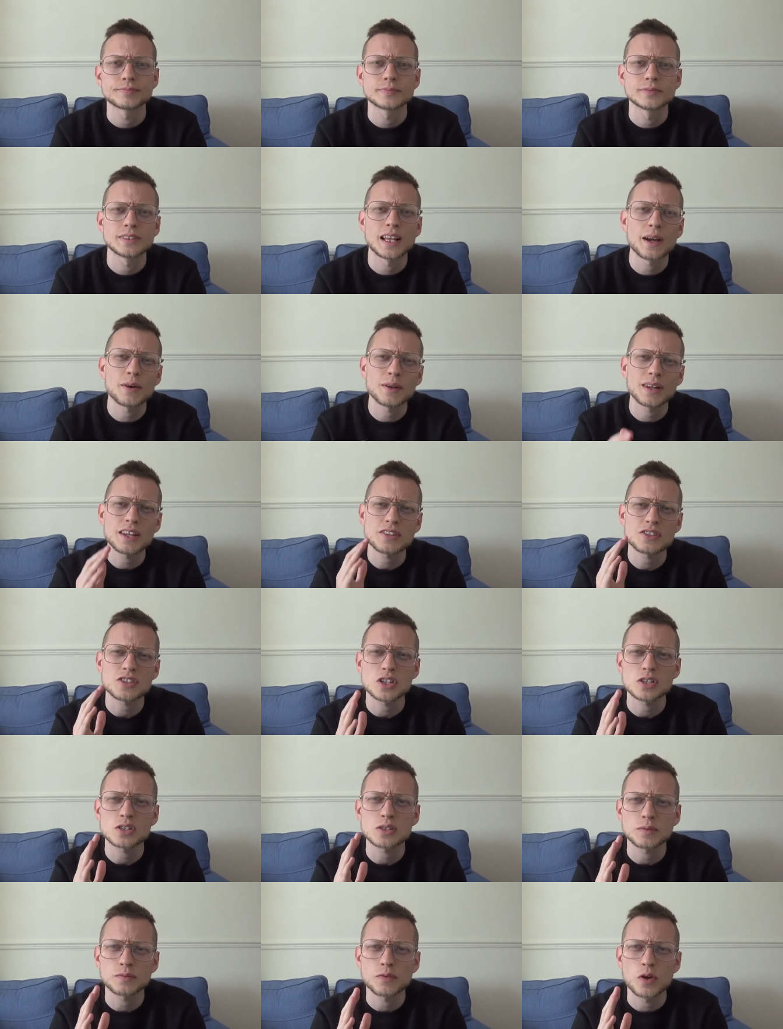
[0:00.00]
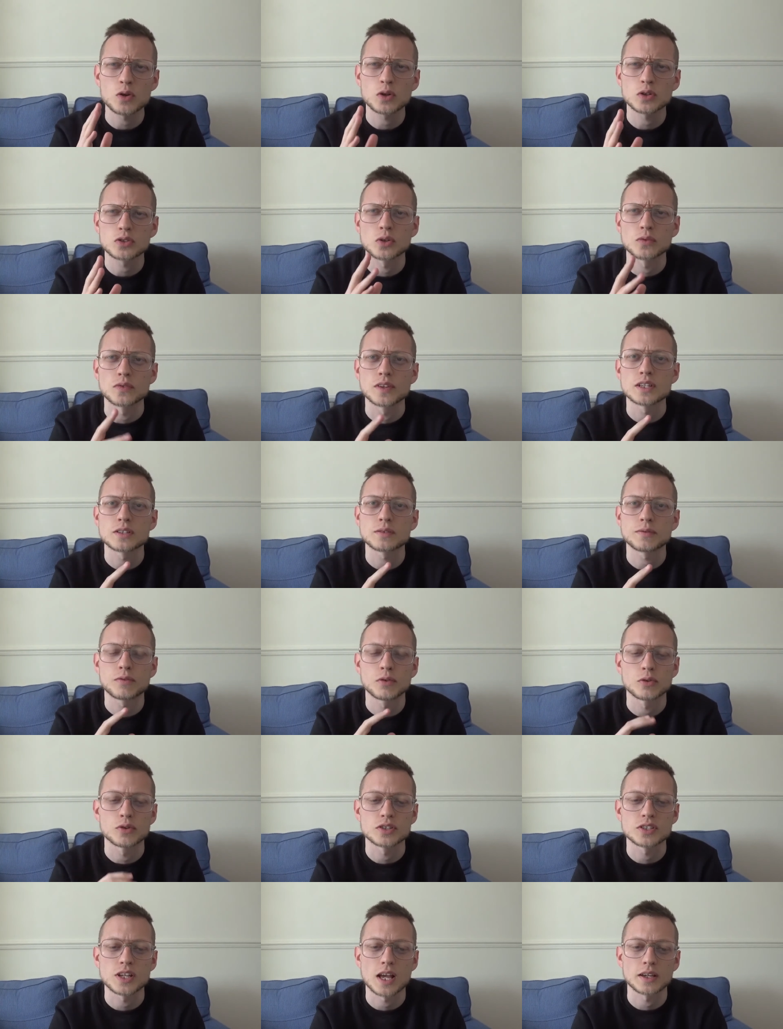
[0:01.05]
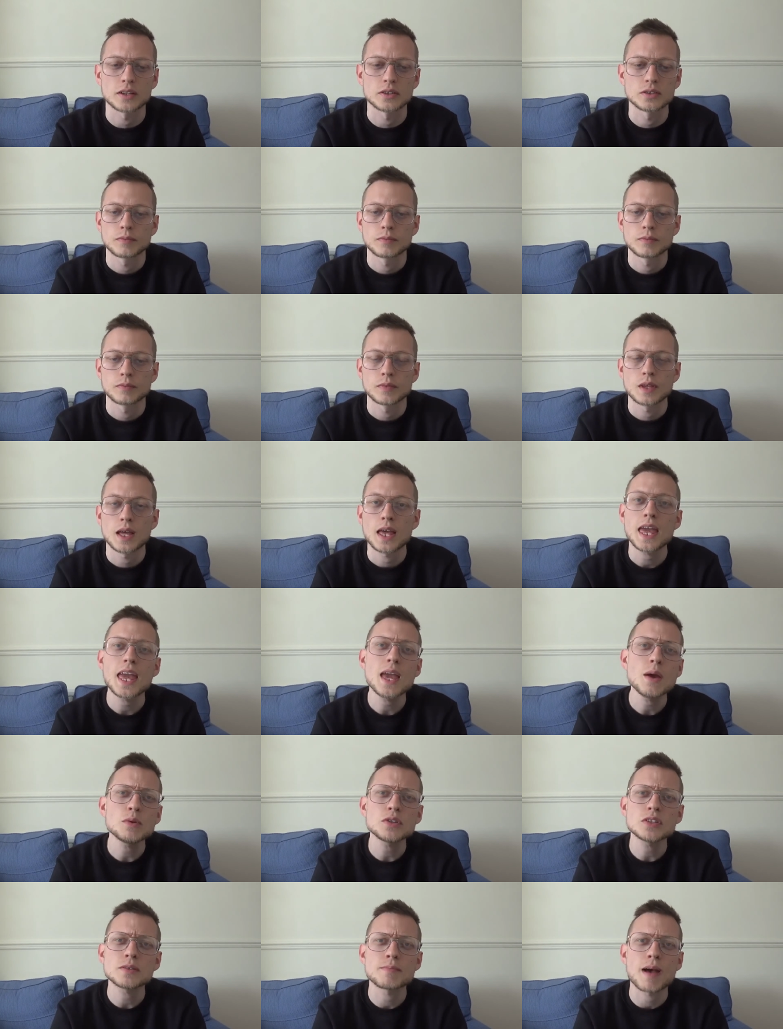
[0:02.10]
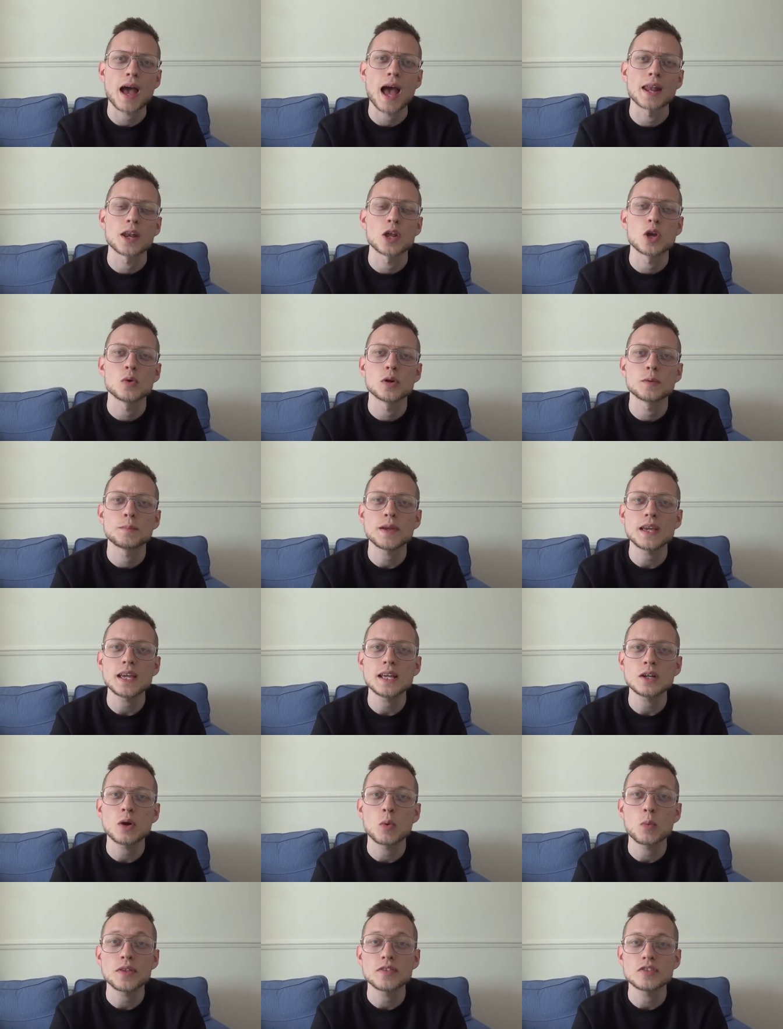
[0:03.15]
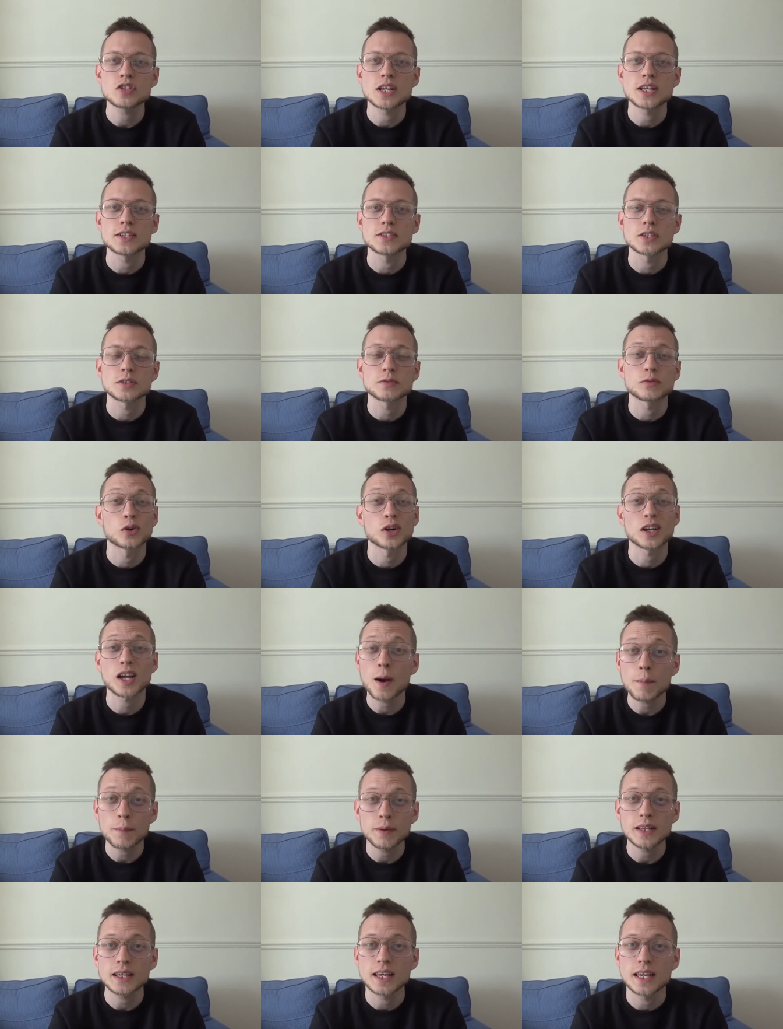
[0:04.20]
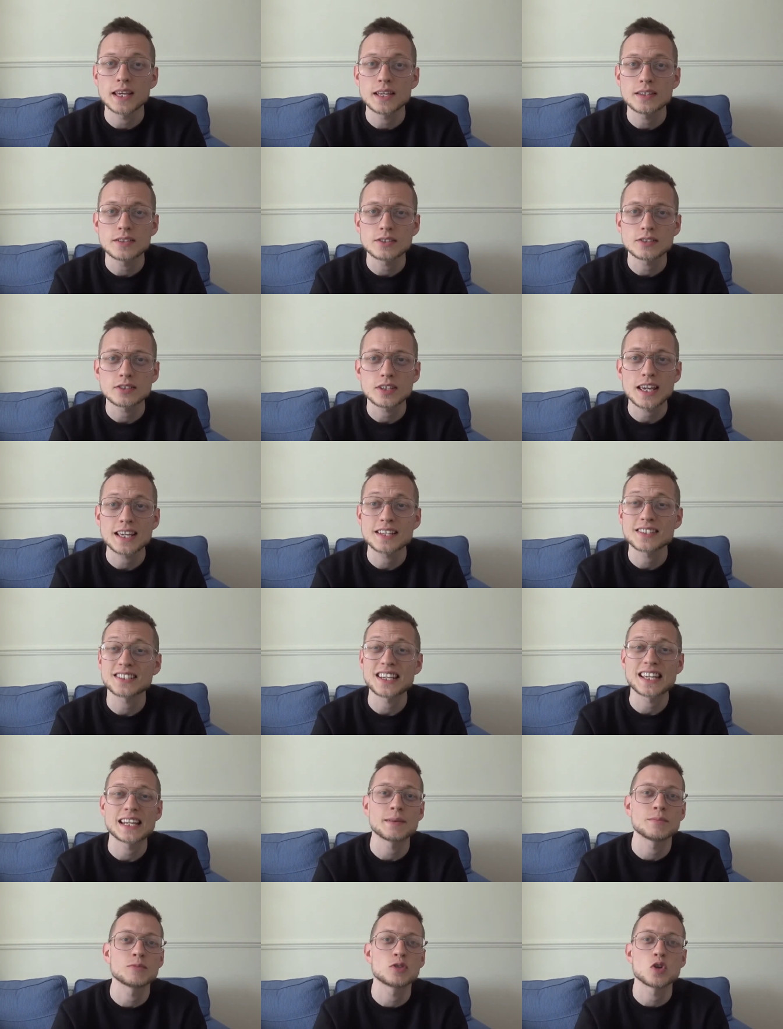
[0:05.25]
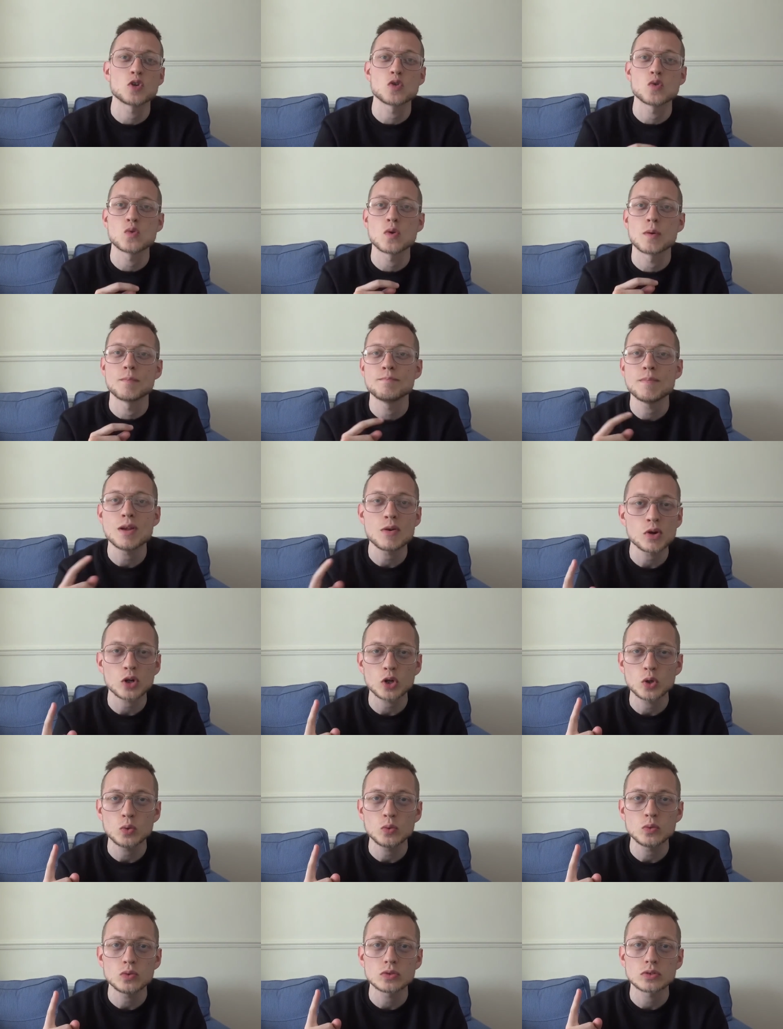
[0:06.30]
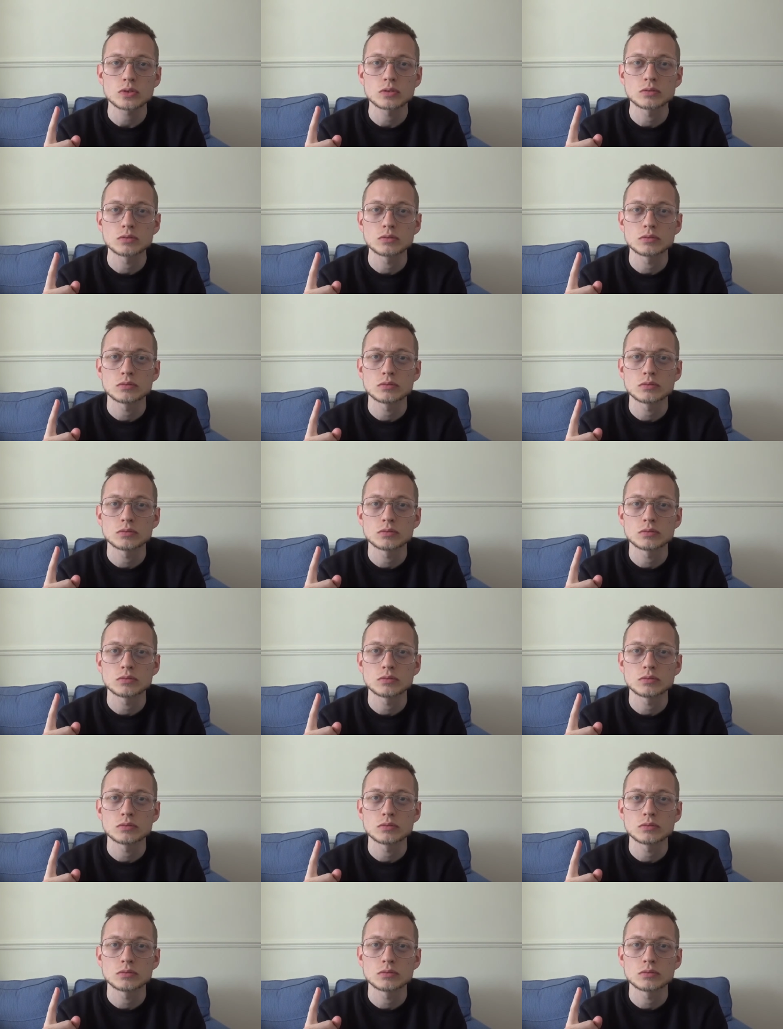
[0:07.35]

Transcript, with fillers: Now, let's just focus on this for a second. Here was a man who had been with Jesus for a couple of years. He'd seen him do miracles,